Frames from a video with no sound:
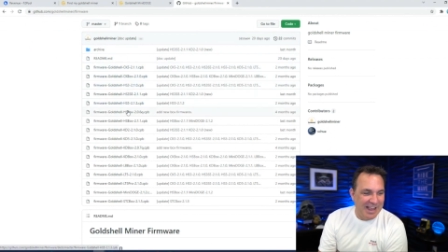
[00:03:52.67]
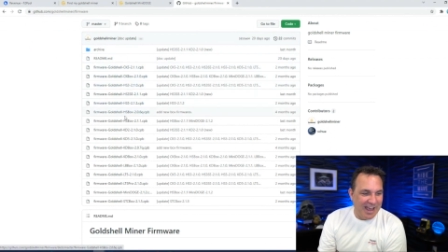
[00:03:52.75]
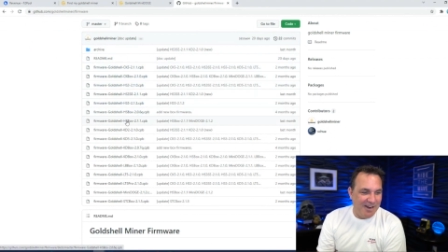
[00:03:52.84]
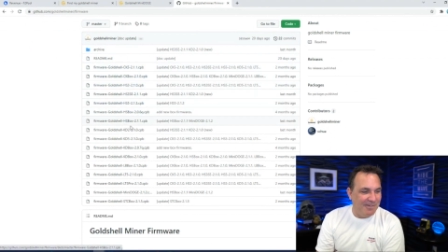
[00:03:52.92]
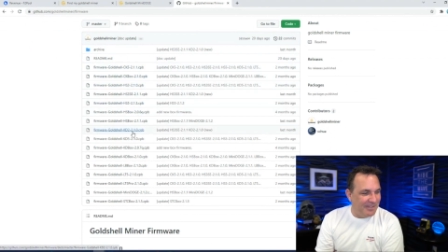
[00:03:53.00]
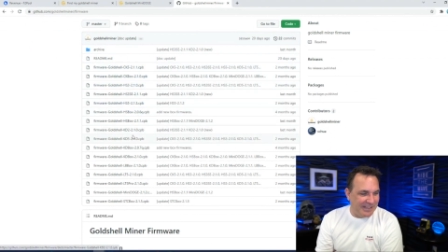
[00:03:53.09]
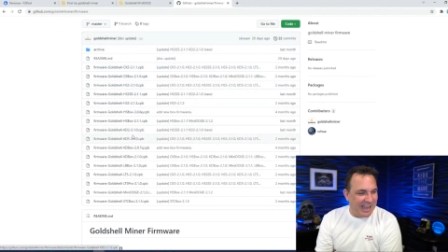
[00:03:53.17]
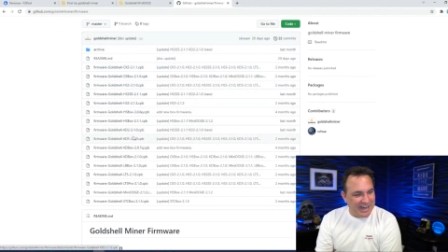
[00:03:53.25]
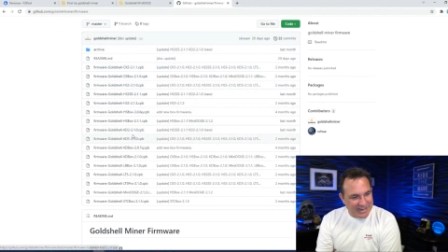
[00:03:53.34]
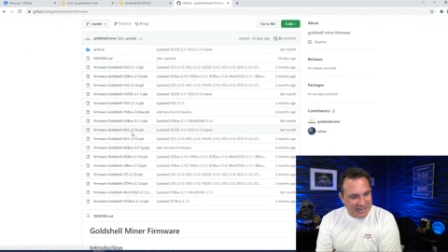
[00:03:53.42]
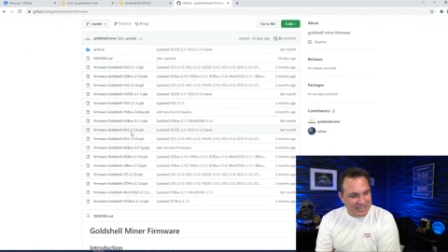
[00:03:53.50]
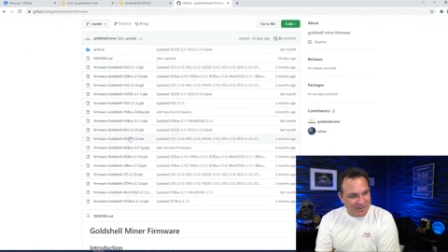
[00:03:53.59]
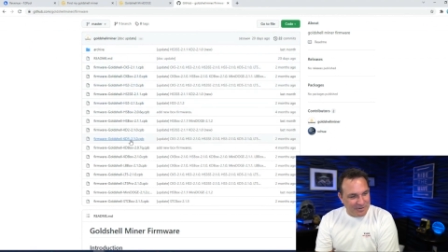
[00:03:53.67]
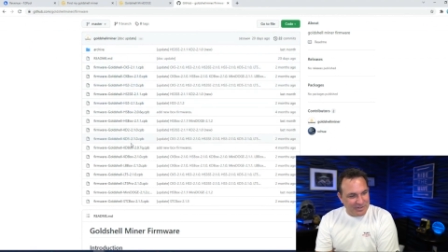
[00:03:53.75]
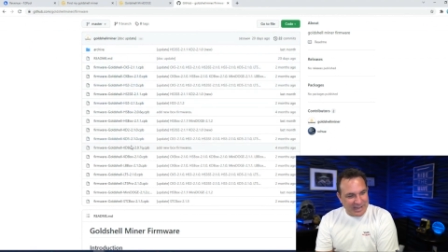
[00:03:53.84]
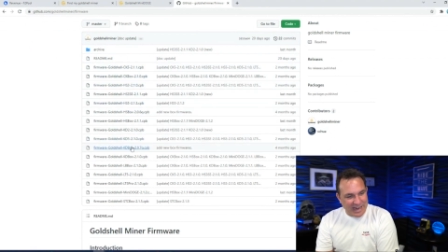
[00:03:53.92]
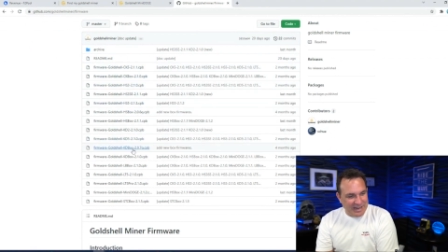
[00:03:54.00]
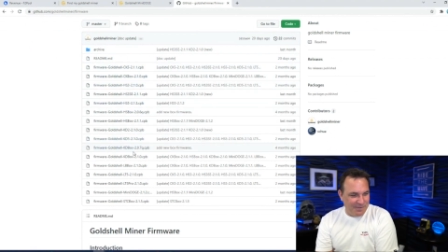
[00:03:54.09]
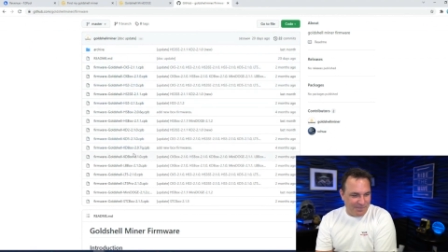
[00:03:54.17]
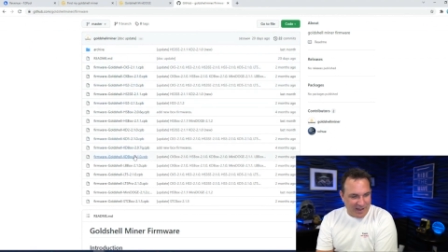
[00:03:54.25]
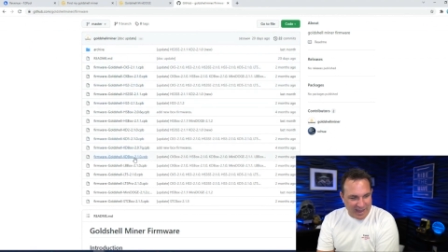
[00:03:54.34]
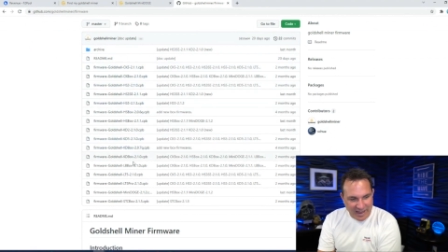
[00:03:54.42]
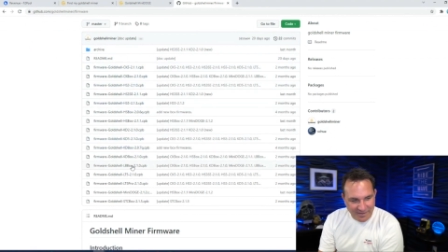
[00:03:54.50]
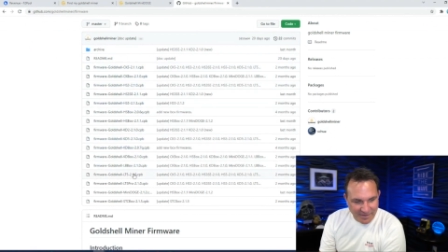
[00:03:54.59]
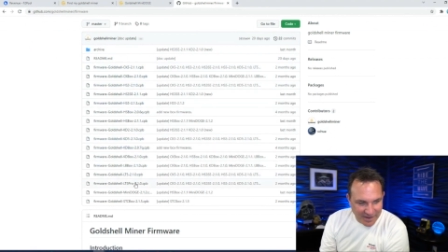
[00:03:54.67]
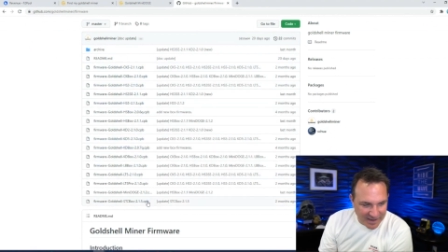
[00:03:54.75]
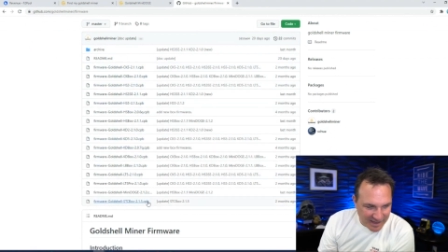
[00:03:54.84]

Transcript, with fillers: I don't have the K D two, the K D five,